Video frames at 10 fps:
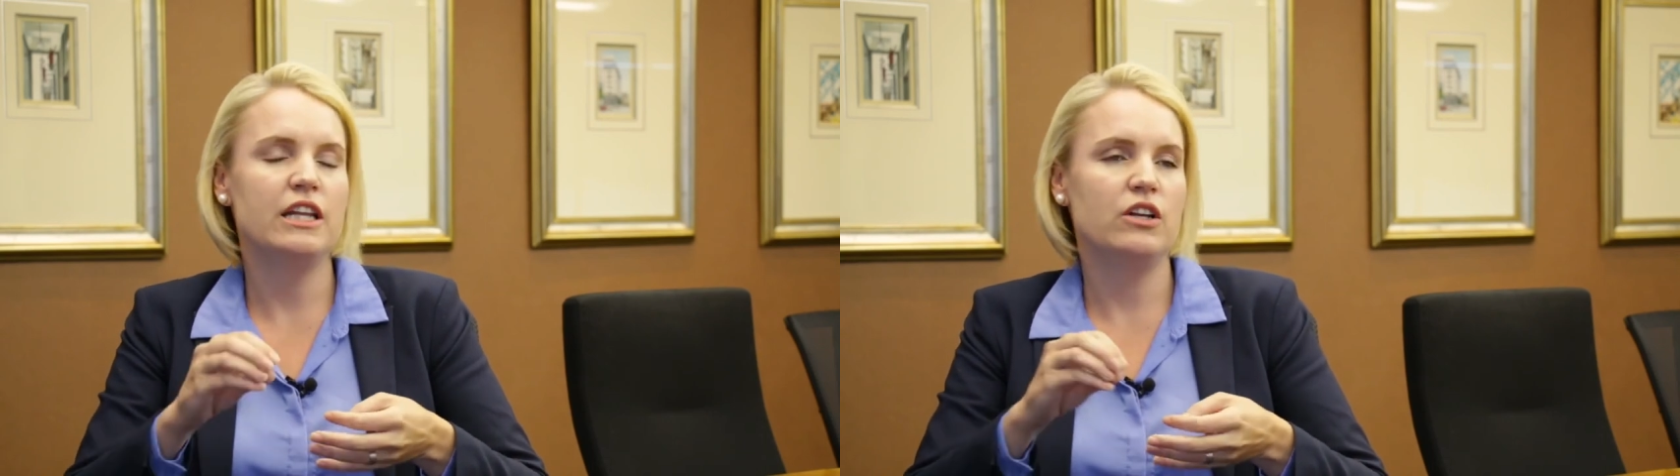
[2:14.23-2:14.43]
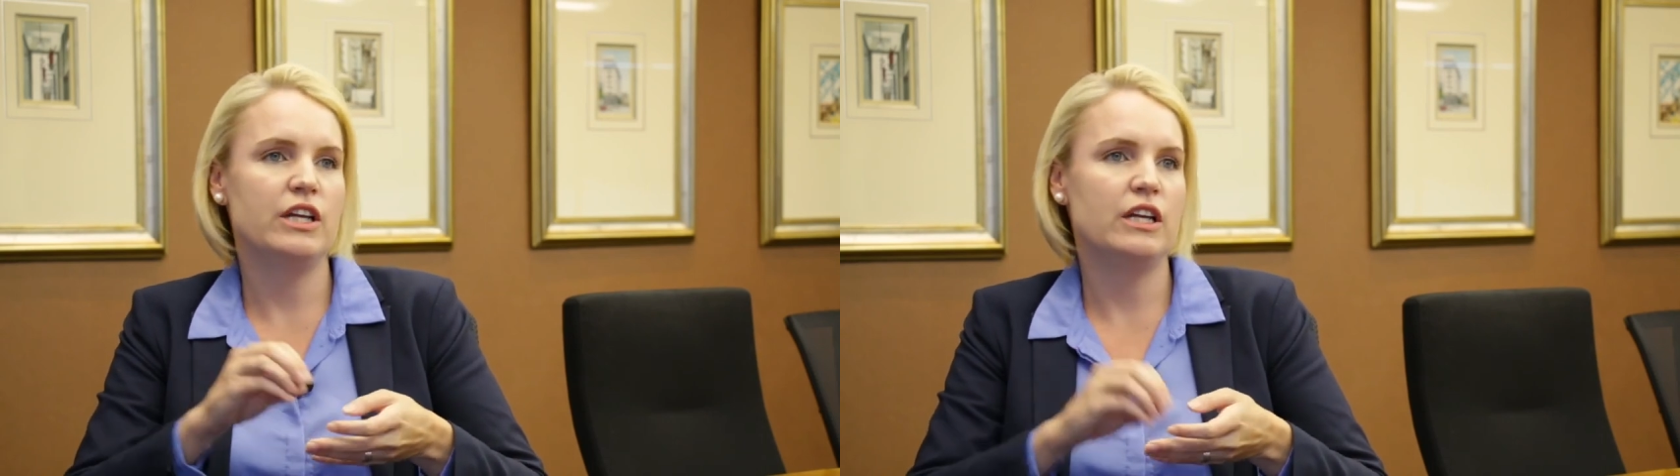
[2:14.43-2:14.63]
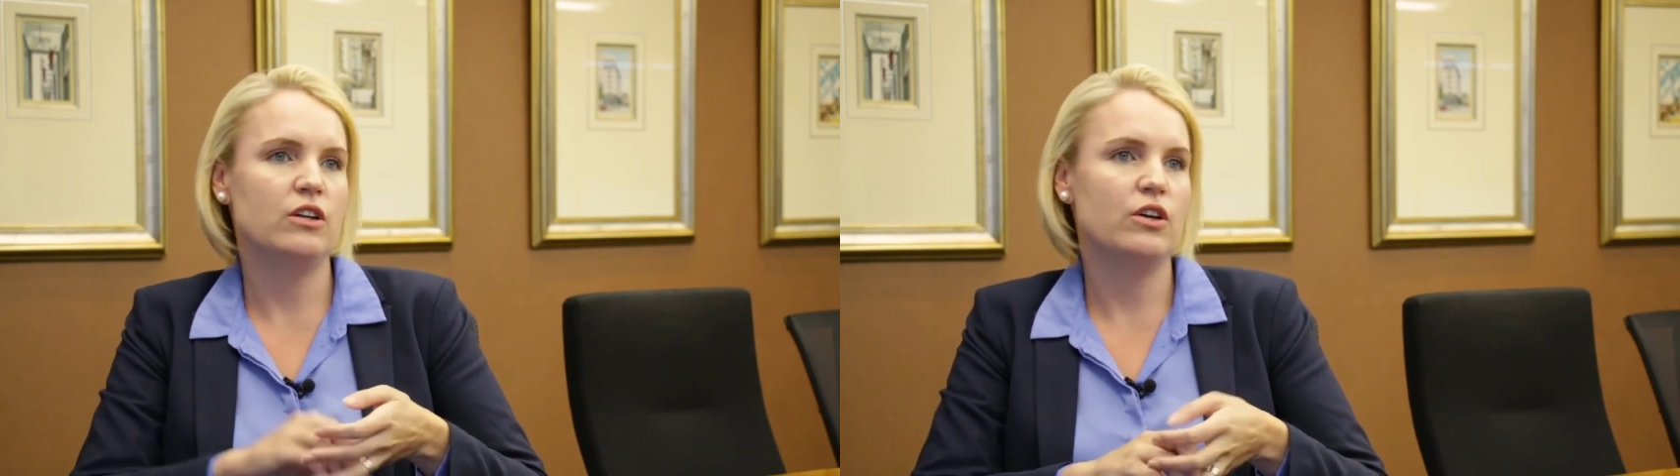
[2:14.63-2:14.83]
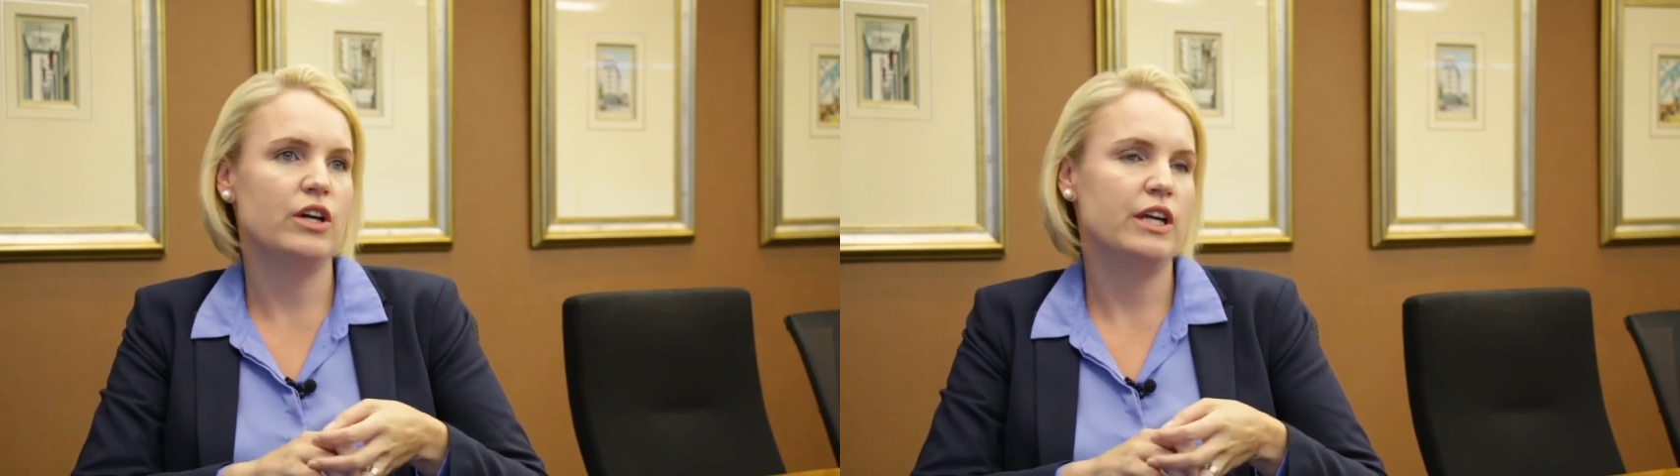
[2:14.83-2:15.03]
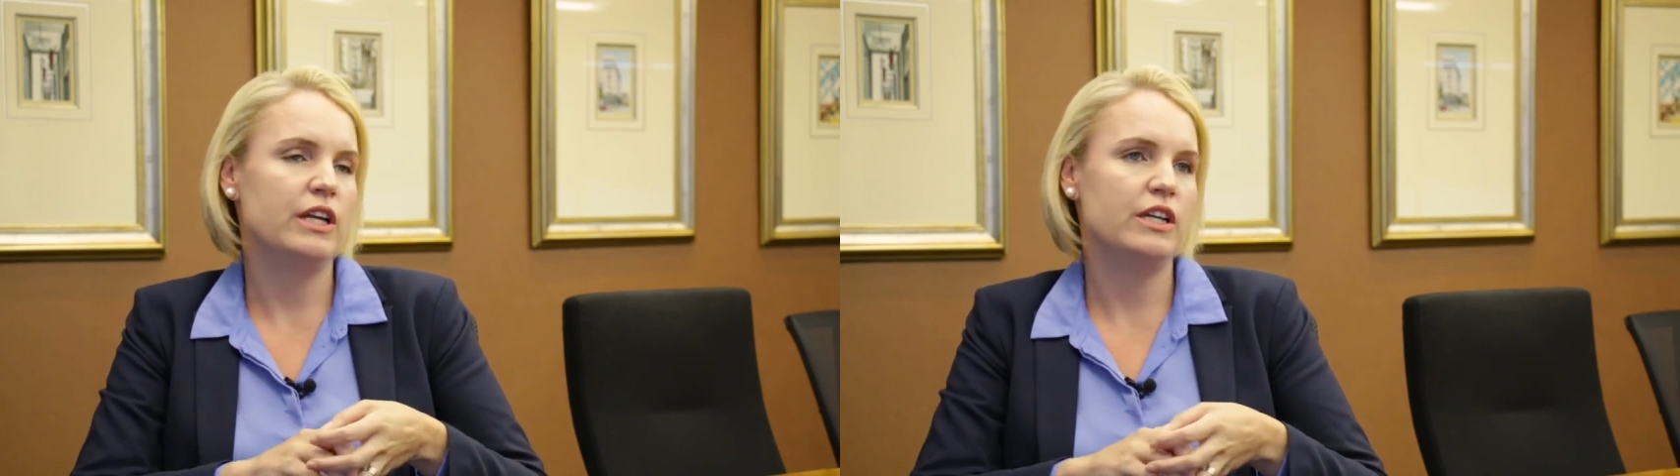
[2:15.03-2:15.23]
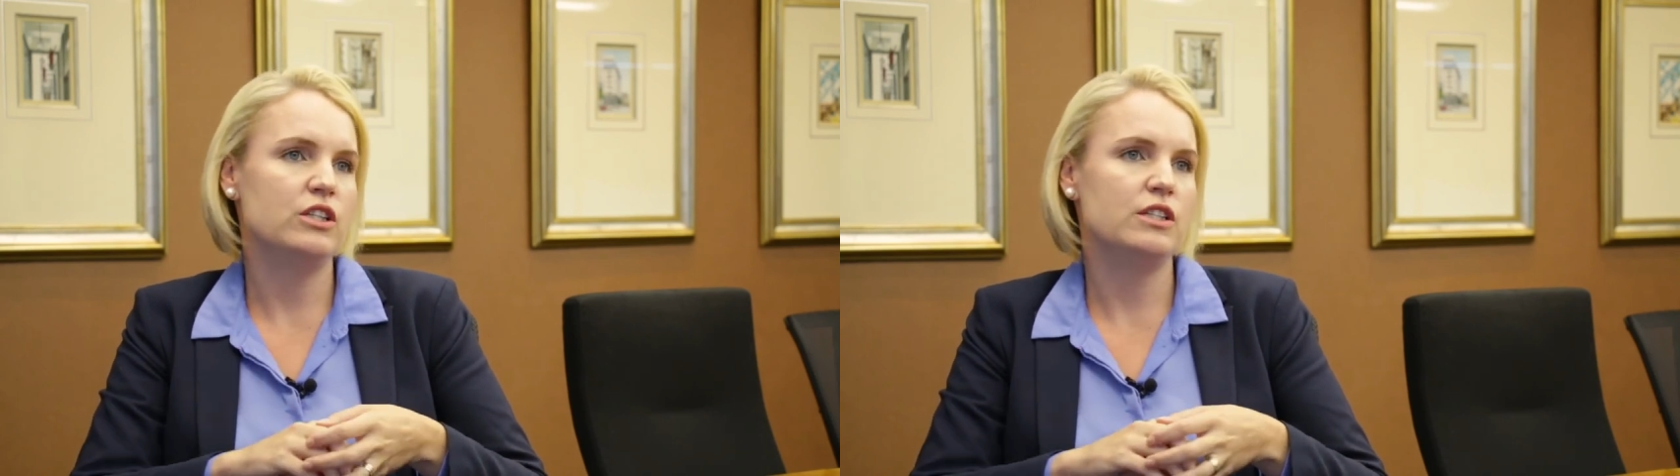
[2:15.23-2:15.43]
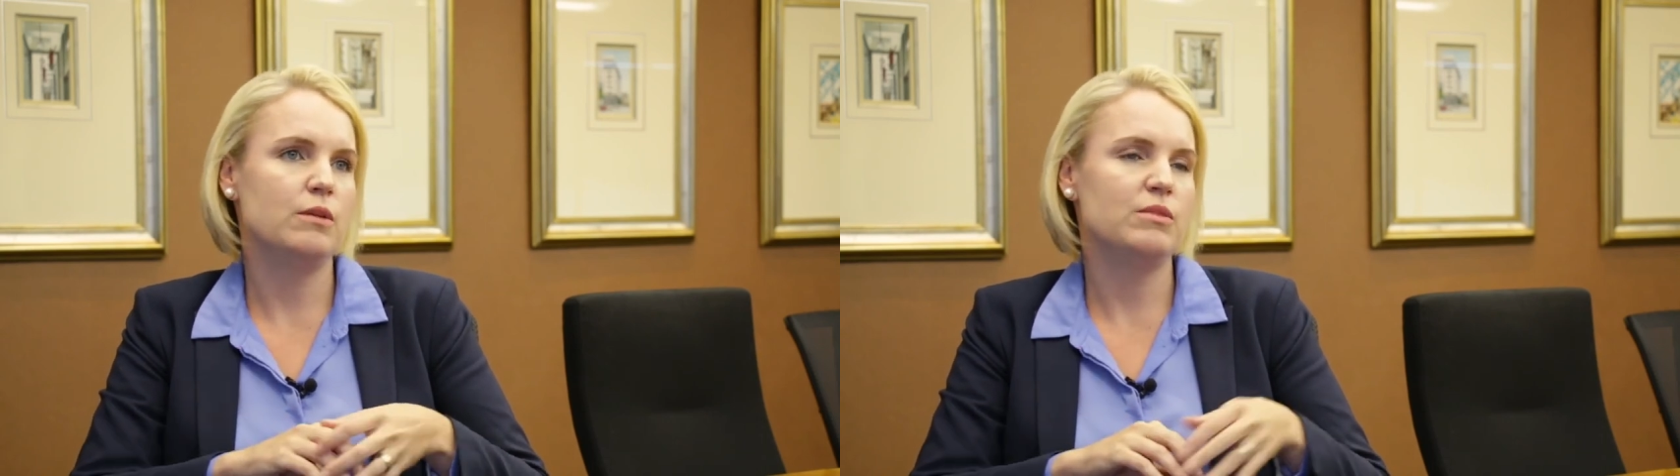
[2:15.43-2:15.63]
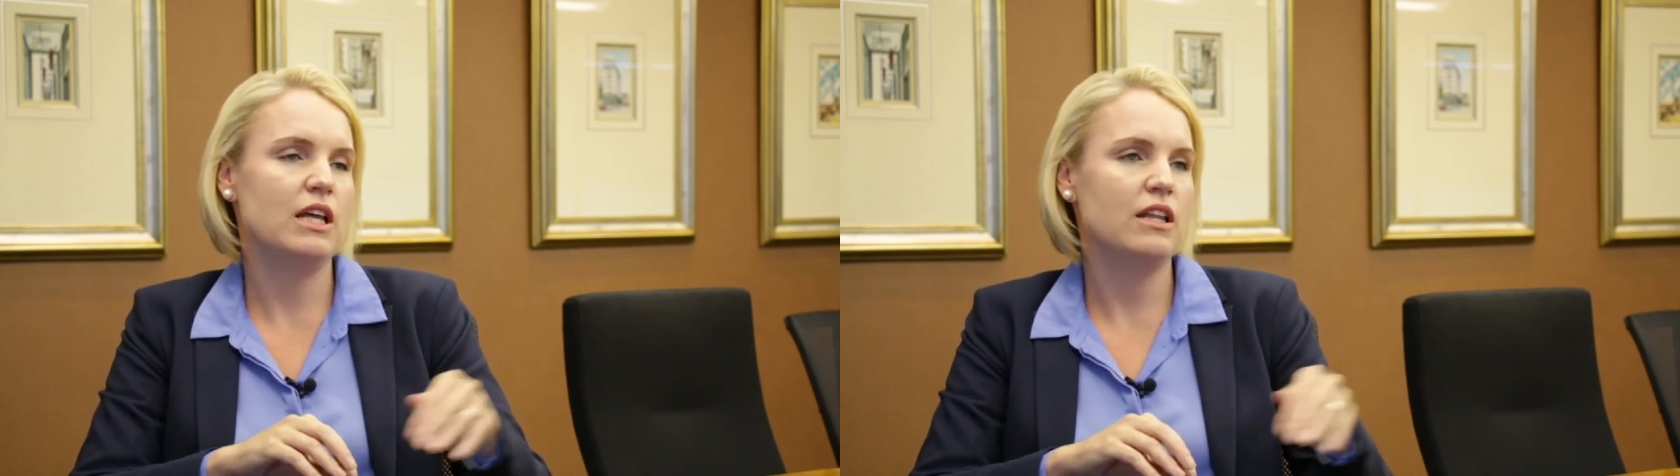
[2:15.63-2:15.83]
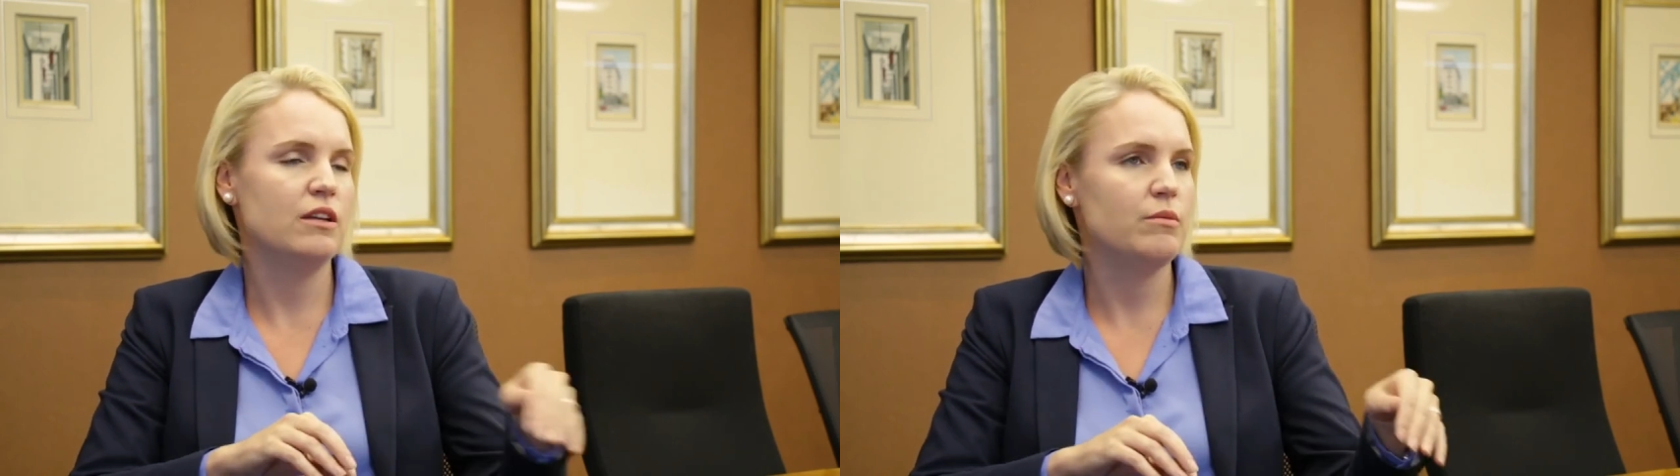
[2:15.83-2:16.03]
They're looking at going into some Southern